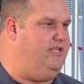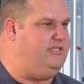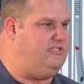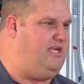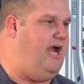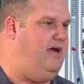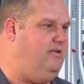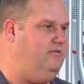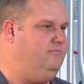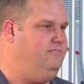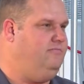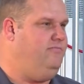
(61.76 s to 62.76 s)
this cell.
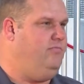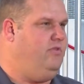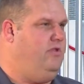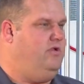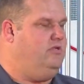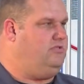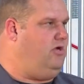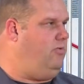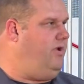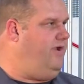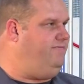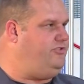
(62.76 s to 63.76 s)
So
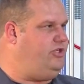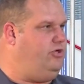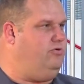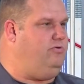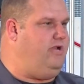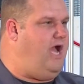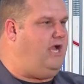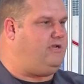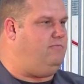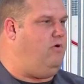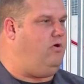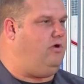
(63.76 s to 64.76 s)
we have 2
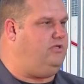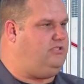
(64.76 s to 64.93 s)
Nakamura